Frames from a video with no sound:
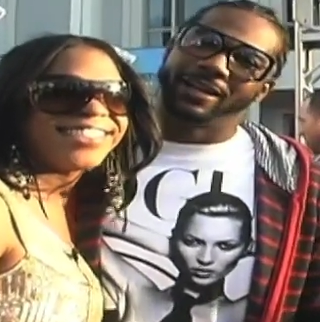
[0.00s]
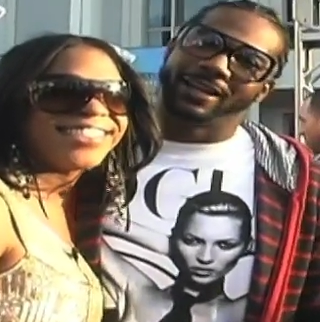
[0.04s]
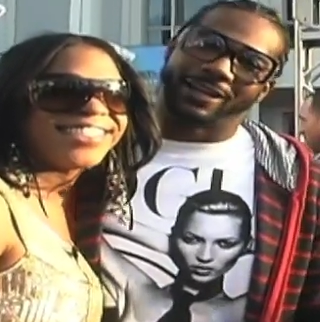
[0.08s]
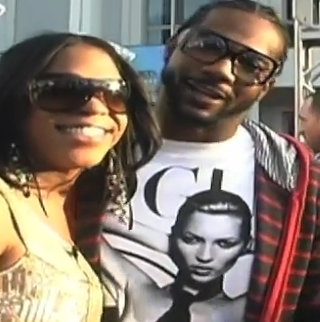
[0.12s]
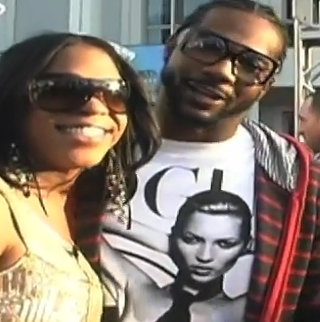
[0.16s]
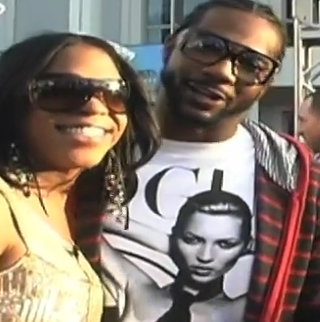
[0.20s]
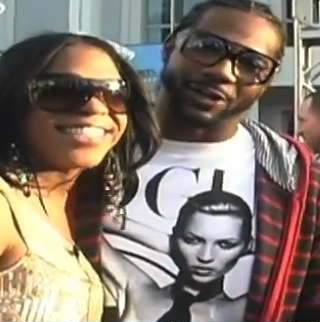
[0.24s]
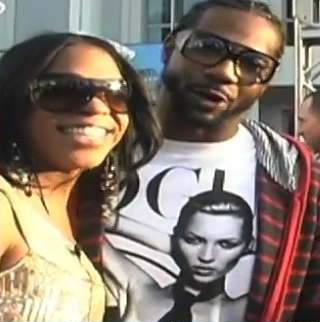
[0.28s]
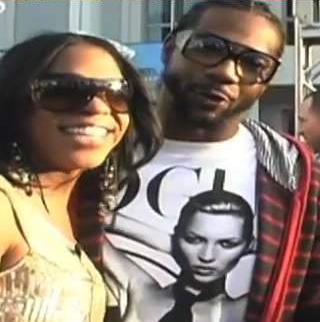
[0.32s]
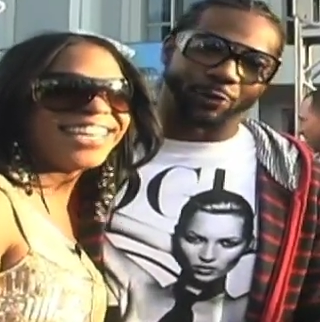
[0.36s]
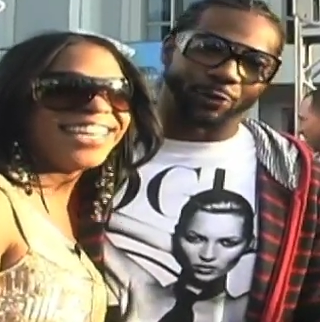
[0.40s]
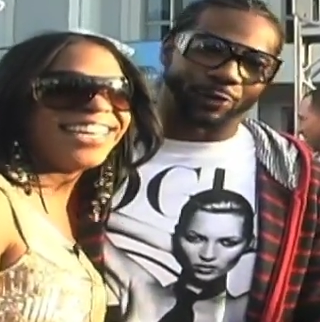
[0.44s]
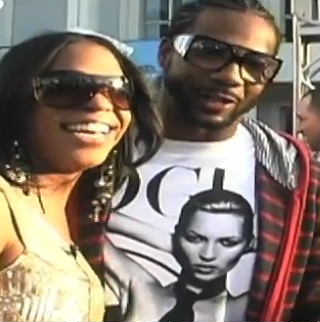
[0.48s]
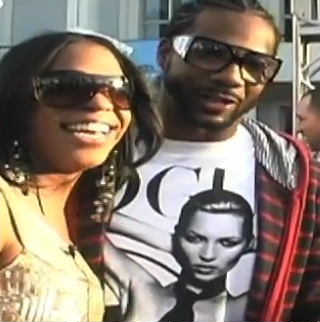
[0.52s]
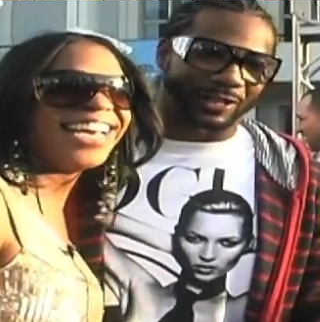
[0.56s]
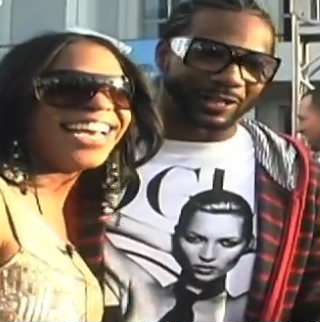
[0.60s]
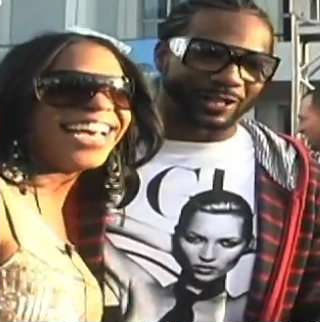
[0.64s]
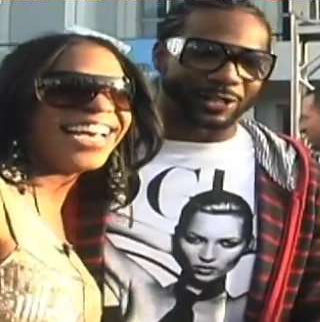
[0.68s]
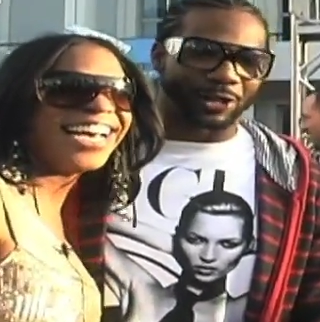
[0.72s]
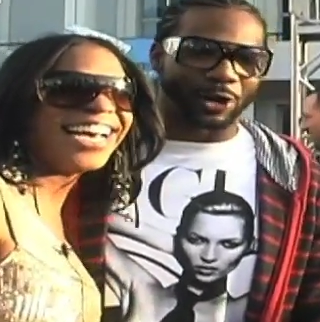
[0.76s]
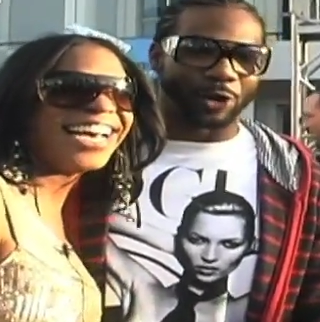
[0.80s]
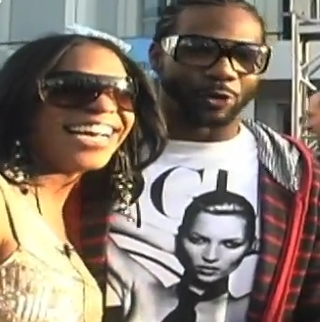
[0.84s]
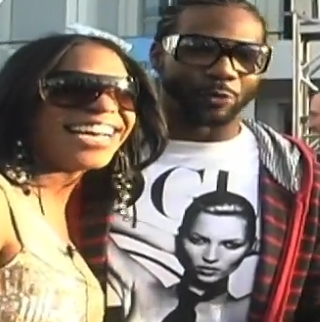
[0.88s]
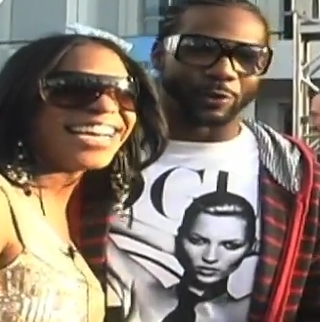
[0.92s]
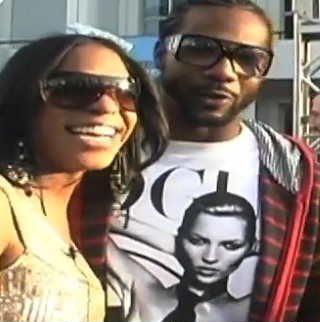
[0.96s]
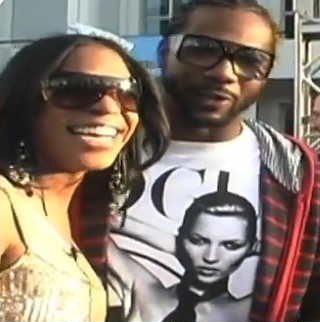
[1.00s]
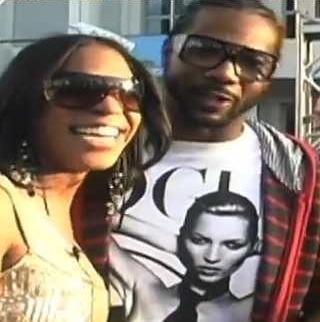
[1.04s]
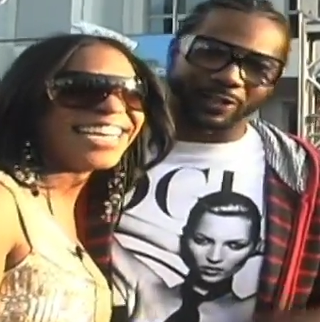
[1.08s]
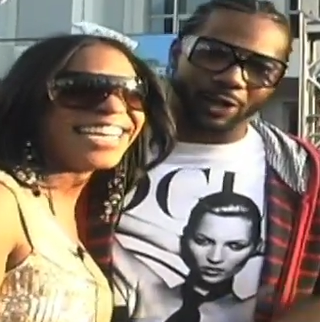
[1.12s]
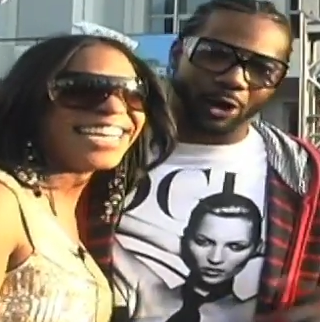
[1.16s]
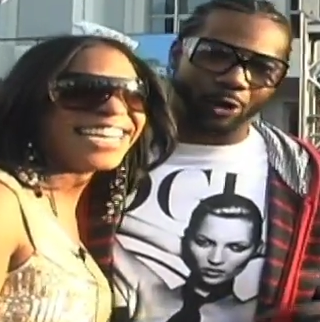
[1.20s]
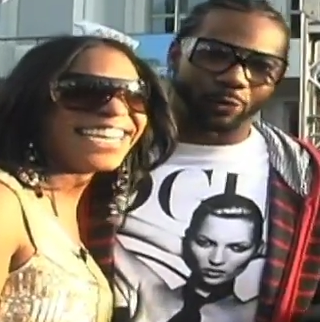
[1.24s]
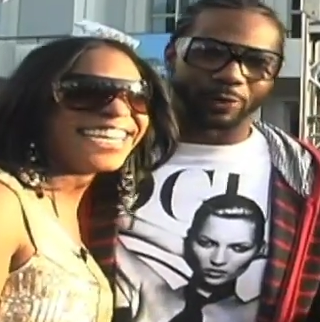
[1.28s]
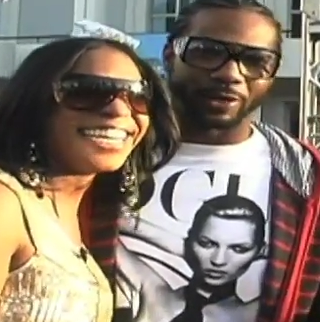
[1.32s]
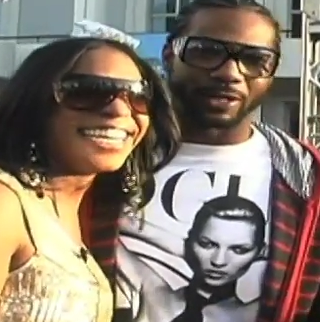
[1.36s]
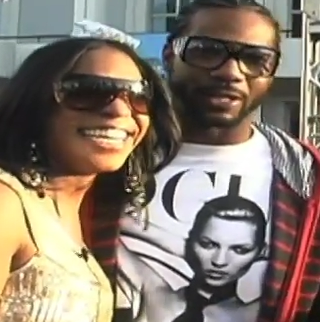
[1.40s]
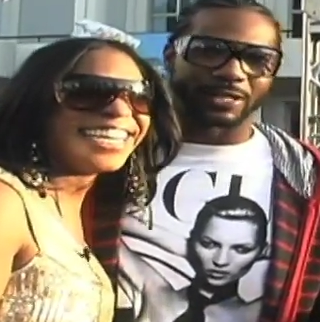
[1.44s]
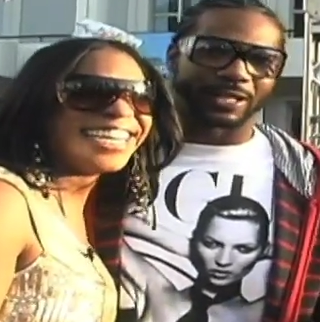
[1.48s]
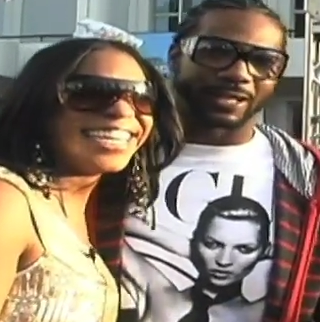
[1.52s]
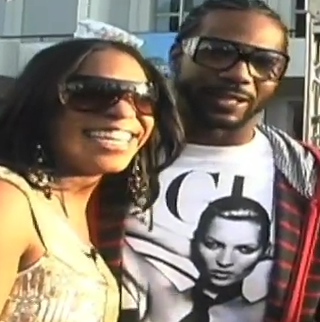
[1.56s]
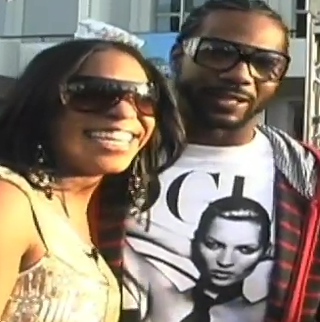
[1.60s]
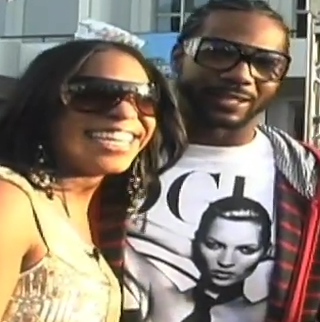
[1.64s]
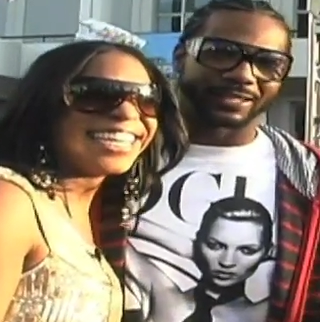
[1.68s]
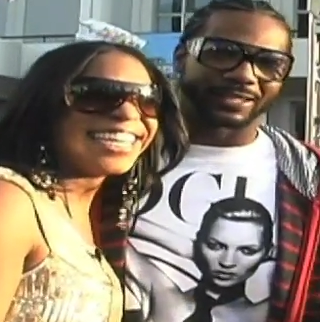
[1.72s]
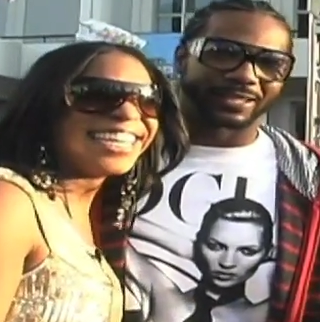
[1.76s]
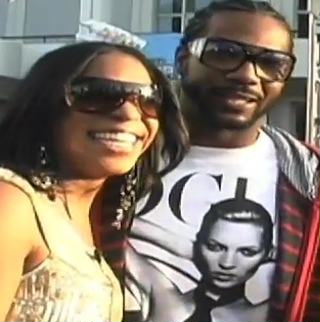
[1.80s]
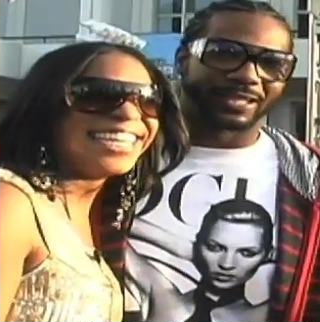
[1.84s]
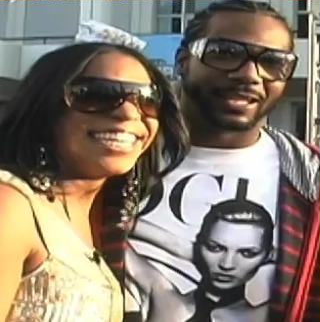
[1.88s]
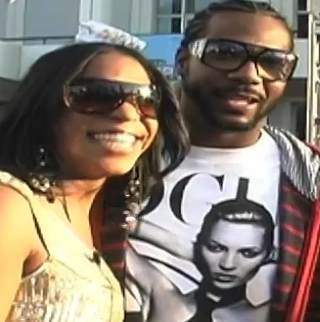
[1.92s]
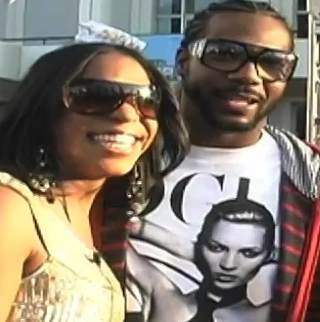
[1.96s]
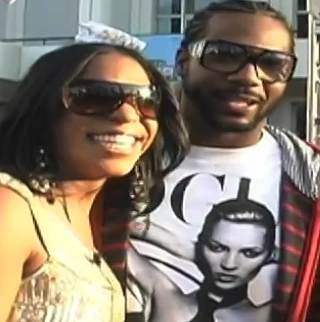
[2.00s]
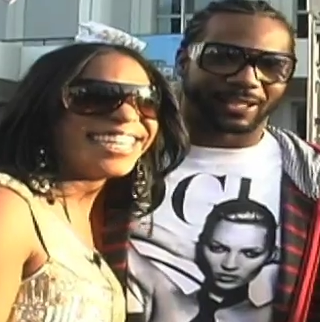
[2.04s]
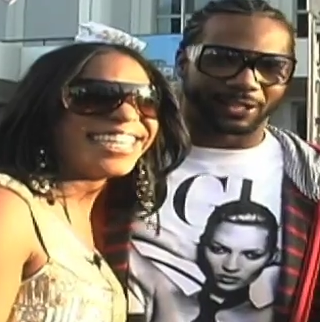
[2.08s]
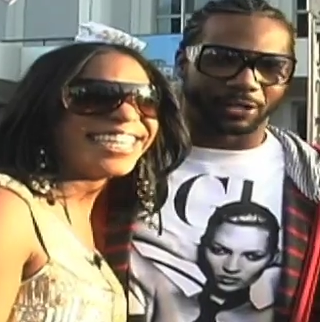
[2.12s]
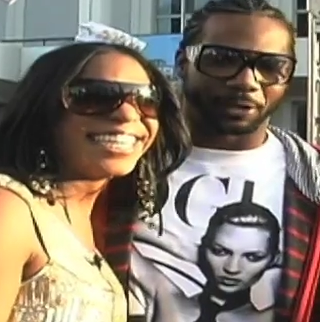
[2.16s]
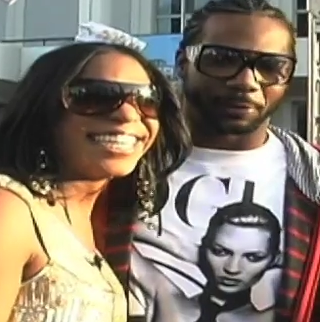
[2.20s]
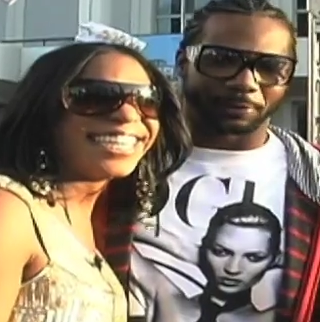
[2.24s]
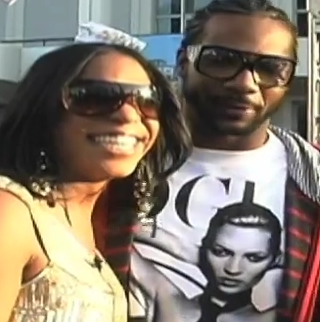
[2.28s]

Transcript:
Speaker 1: you know, what, you know, to go with next, you know what I'm